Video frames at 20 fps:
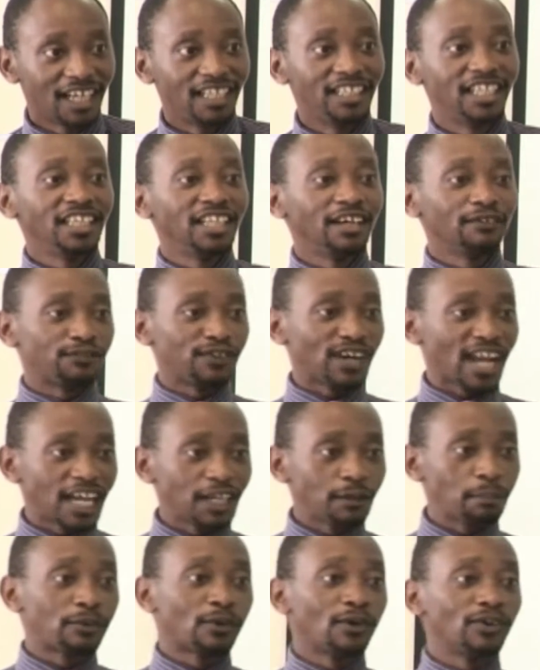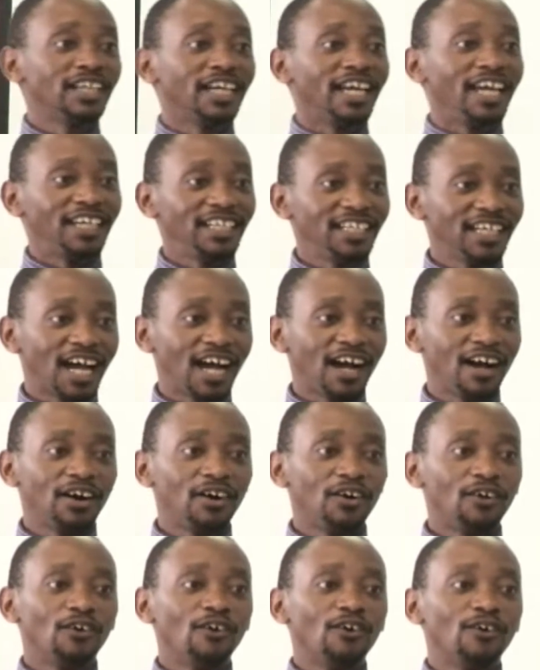Then the flood-prone area
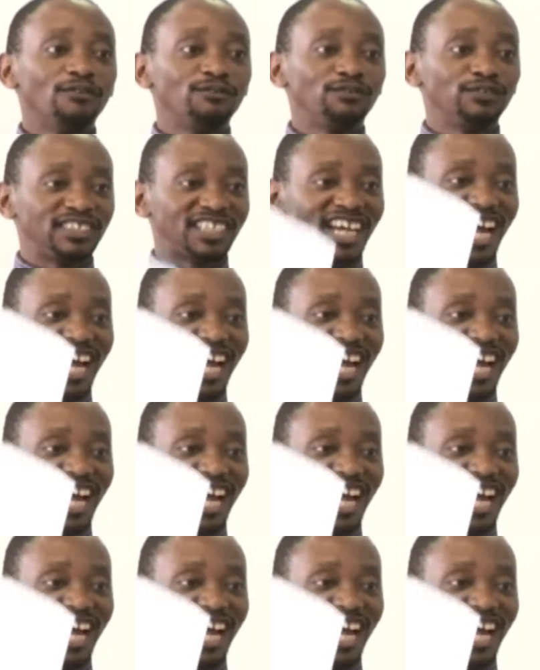of